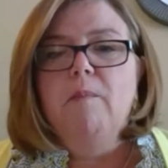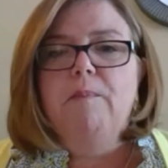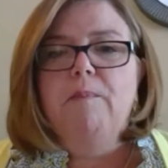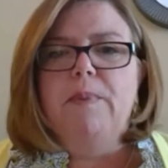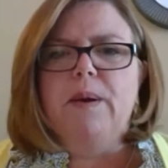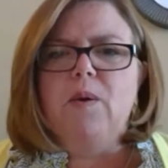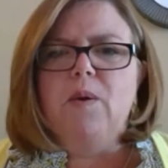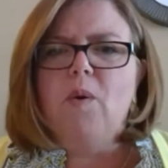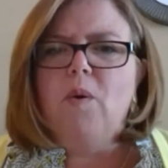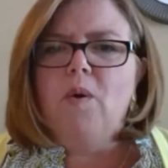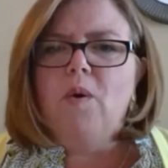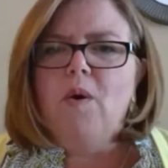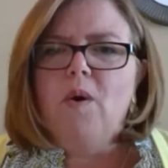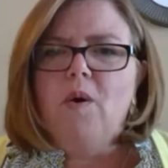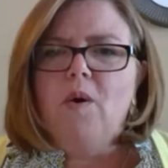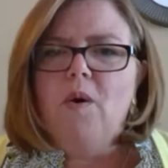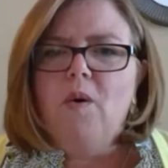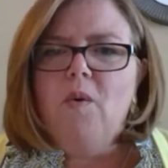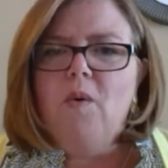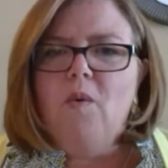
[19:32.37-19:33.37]
But
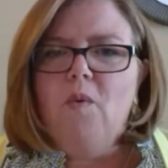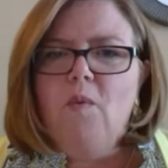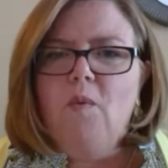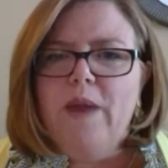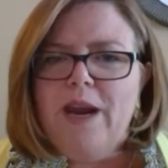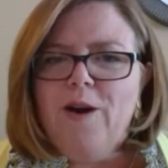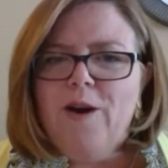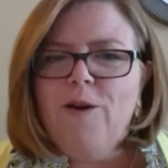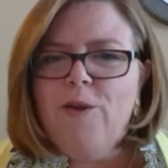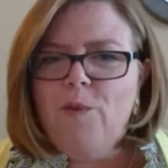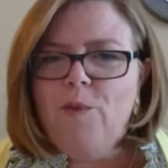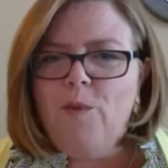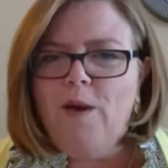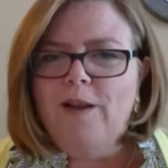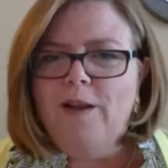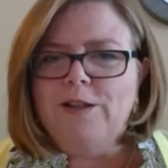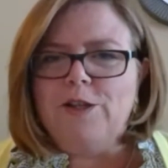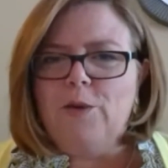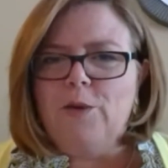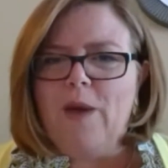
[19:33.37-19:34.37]
we are the
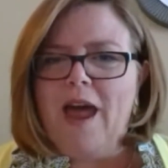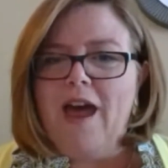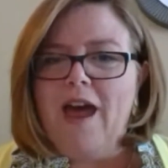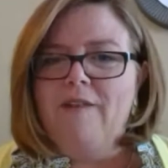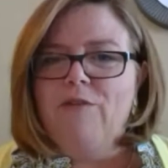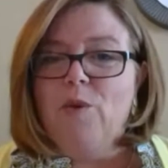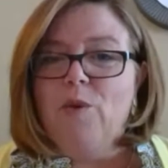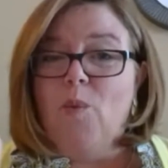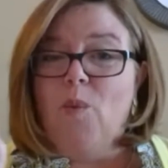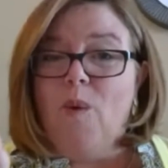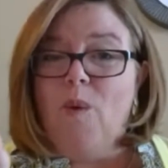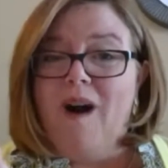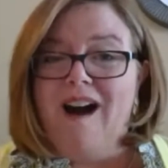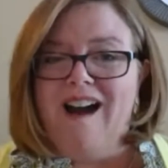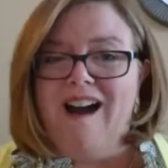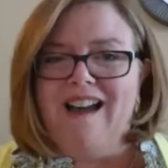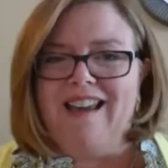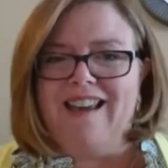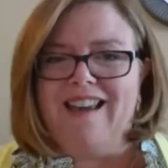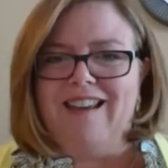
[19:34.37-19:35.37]
ones who have the
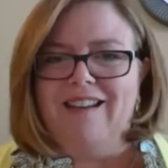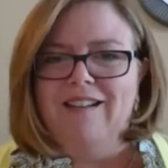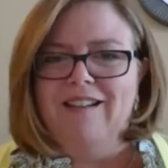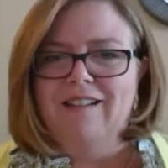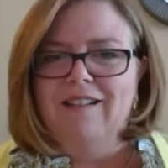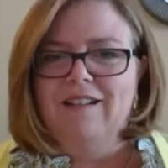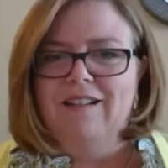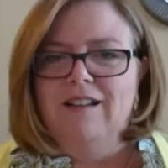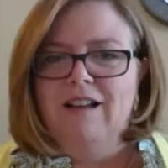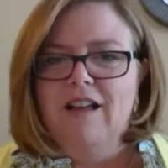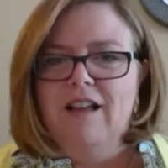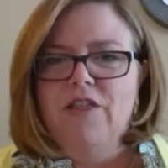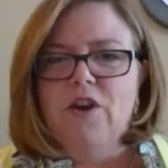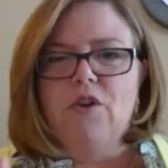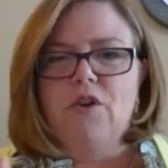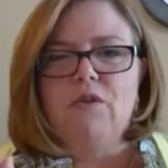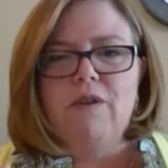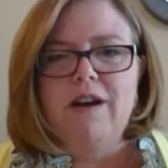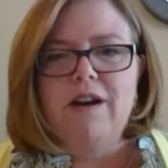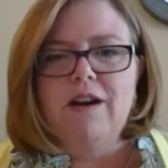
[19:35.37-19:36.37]
why,
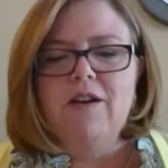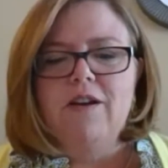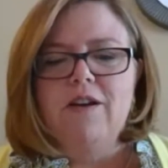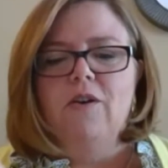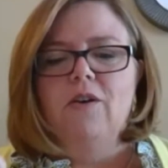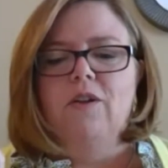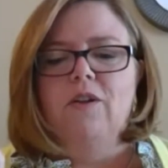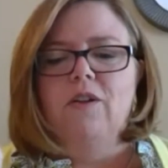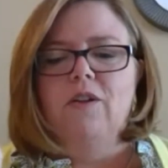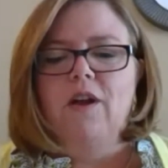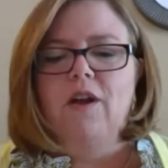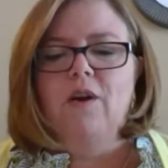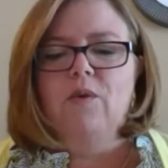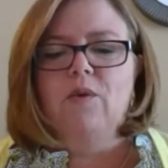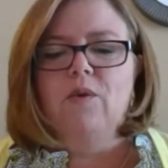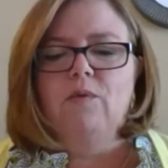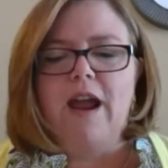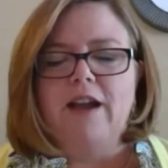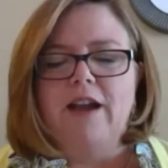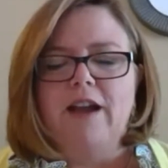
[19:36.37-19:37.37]
the
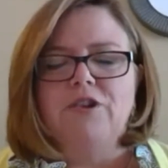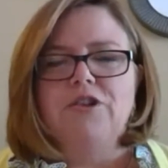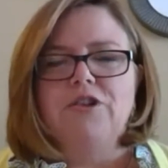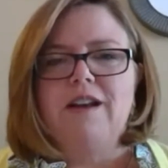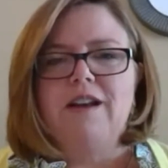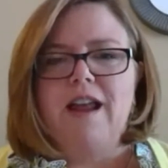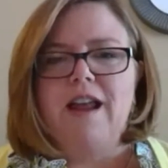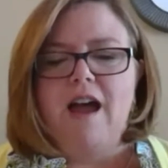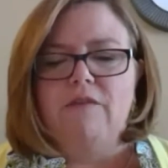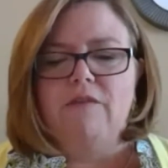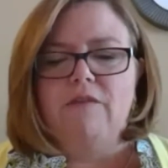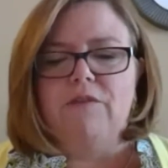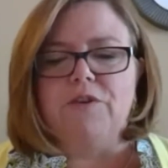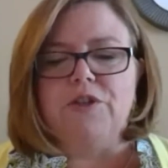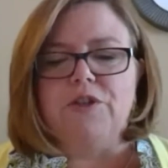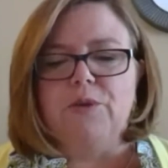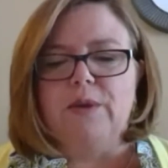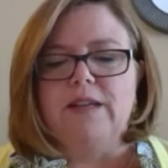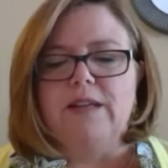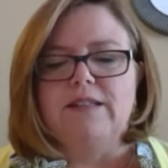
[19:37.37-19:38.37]
critical rationale
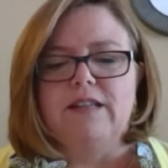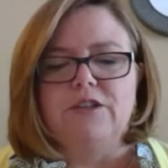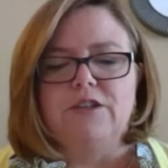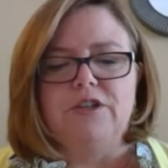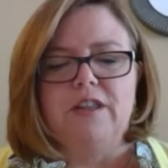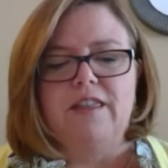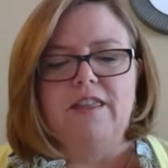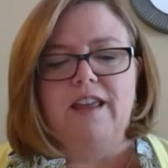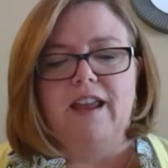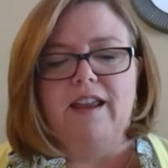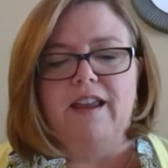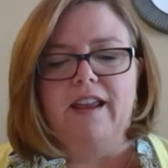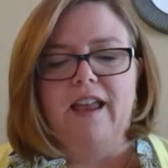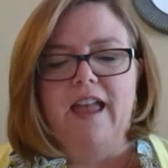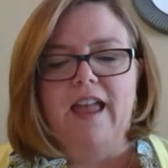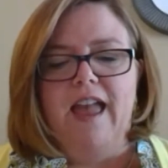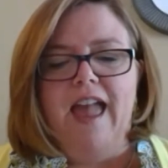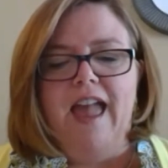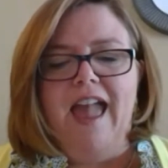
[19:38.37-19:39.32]
for doing such a thing.